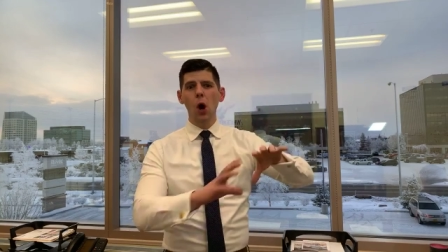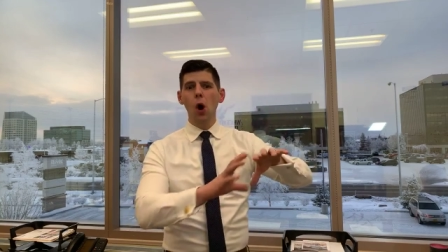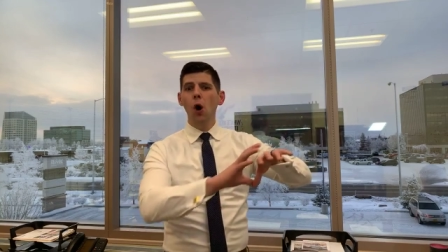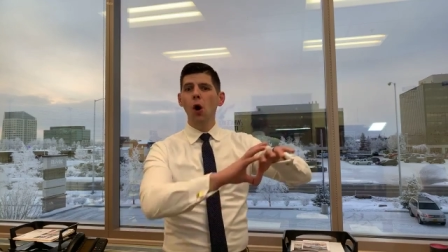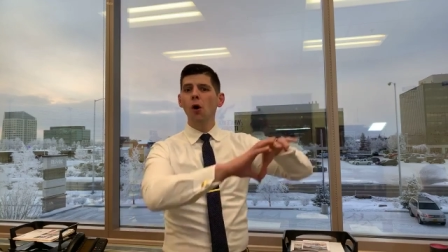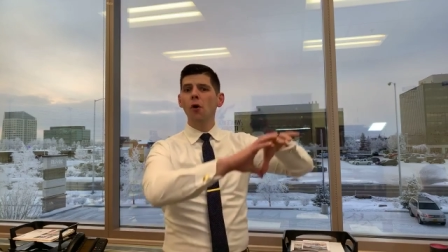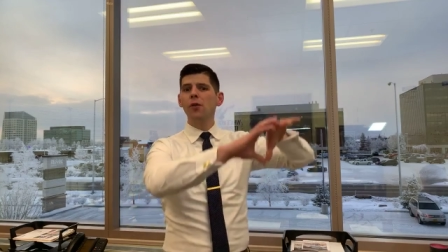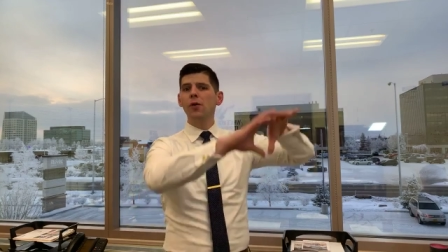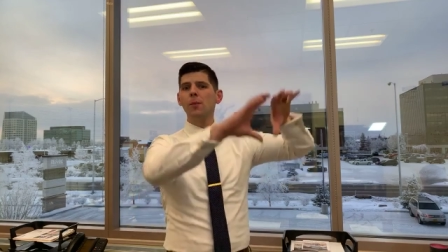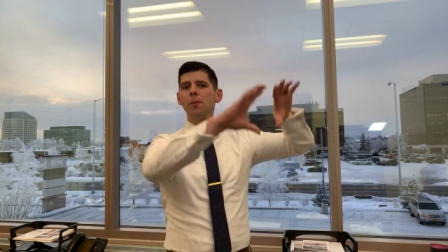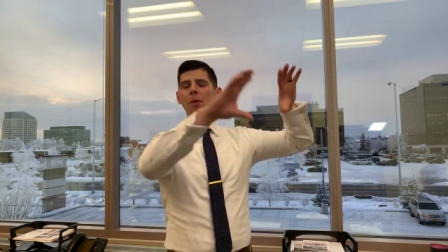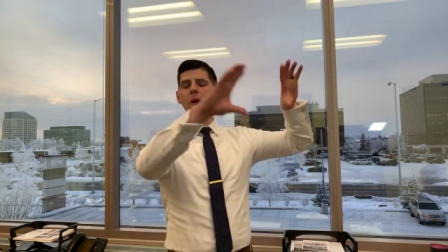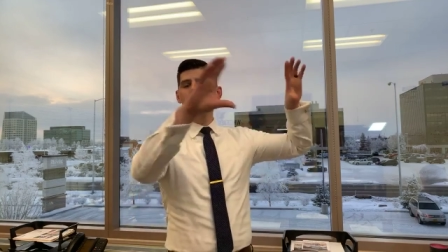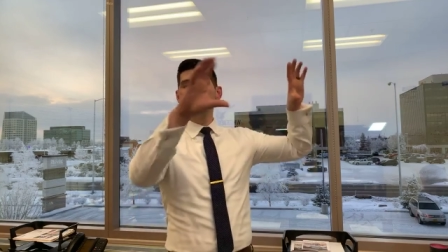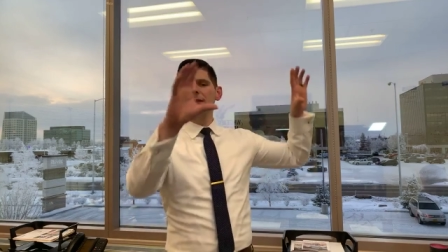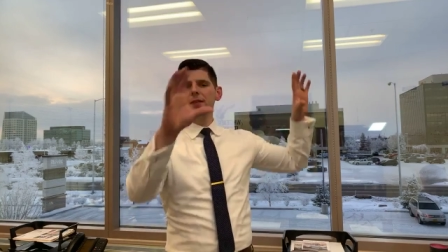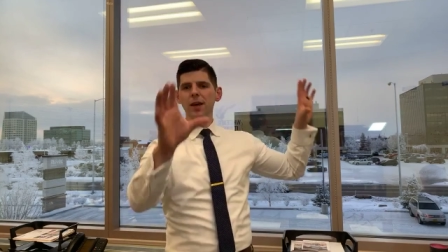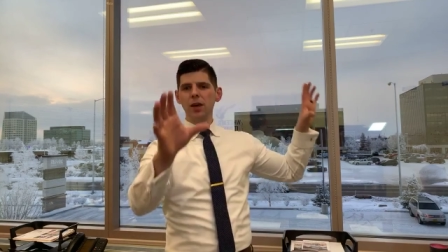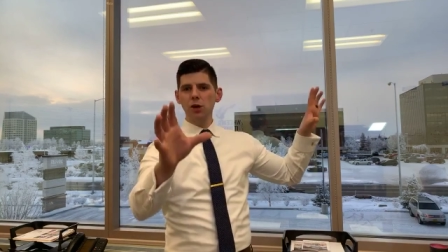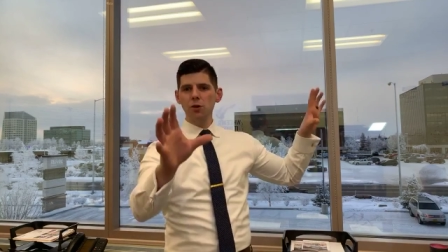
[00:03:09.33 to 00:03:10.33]
all the
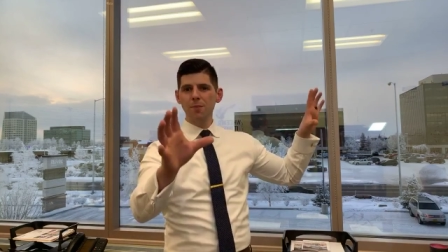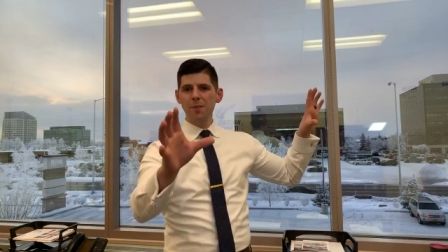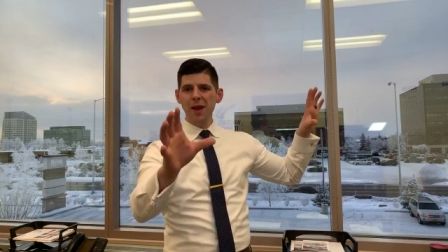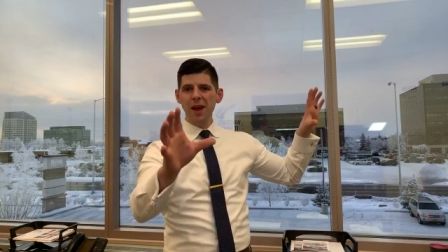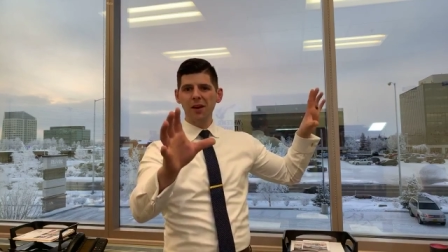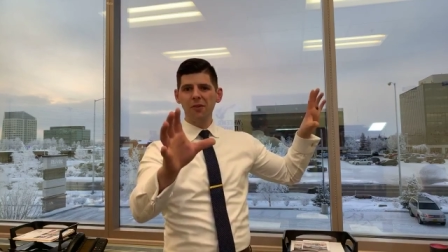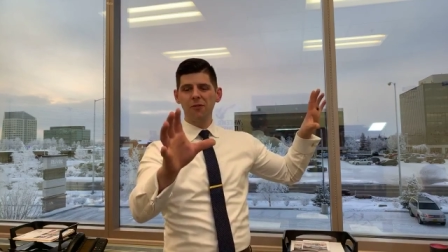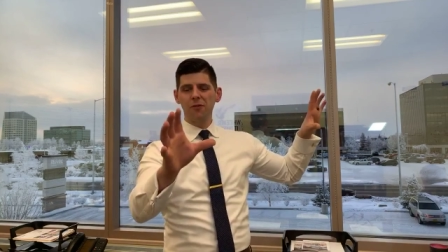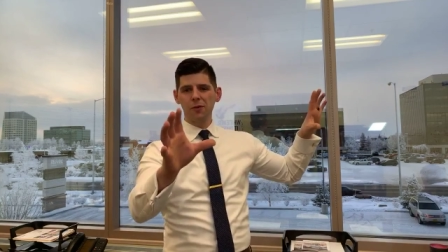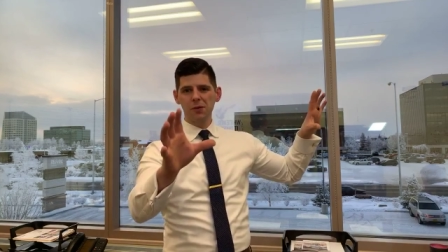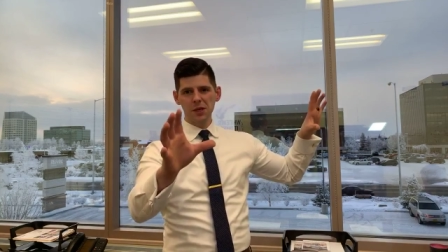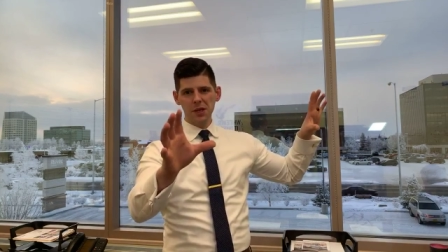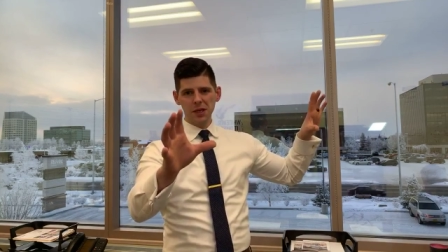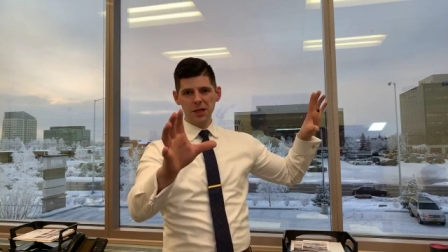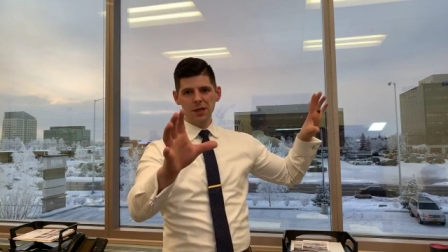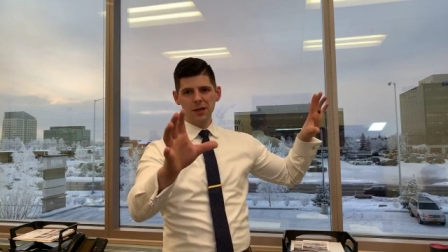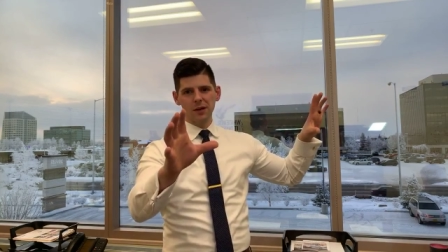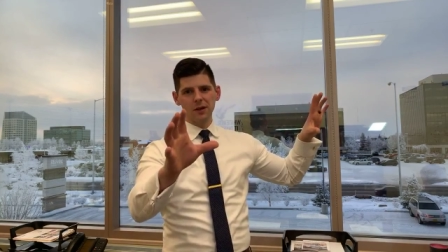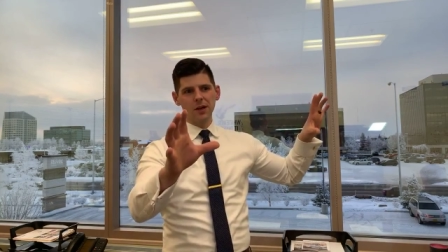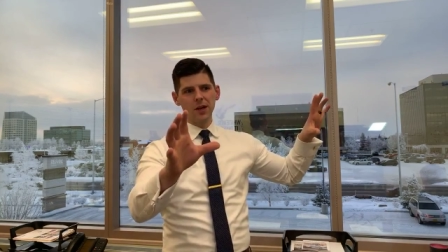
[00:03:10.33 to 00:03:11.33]
money that you make for the
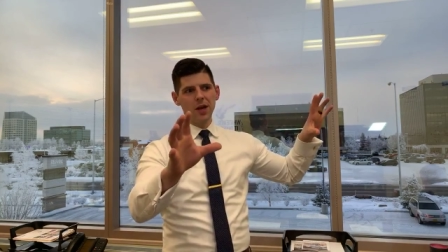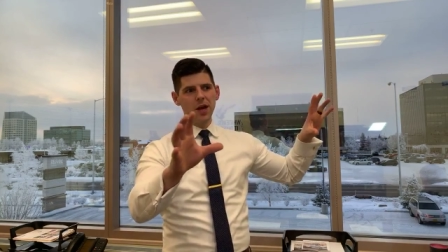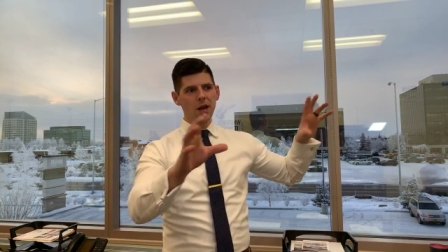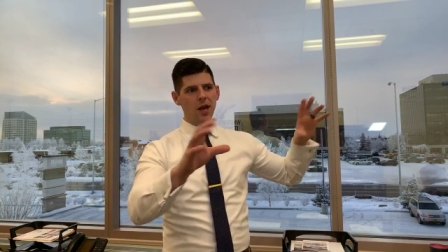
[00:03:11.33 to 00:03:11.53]
year,